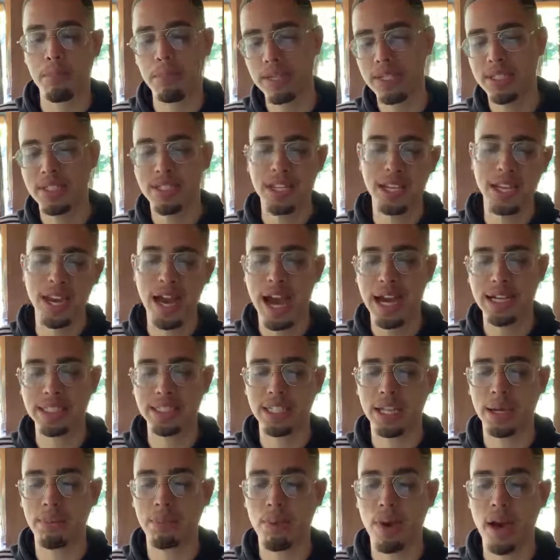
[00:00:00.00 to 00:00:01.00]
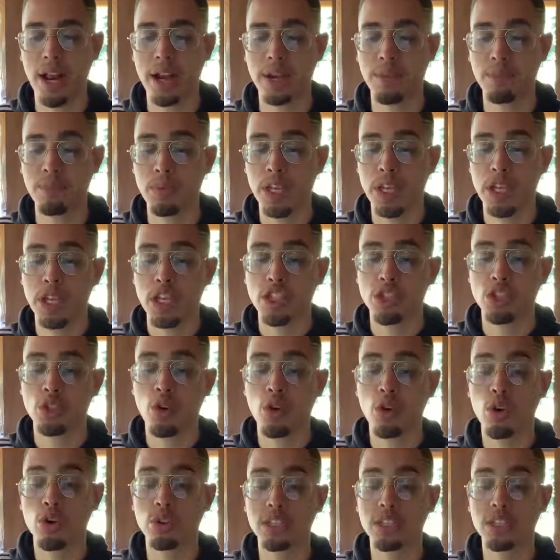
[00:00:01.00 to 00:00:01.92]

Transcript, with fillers: mid ticket, high ticket product. So it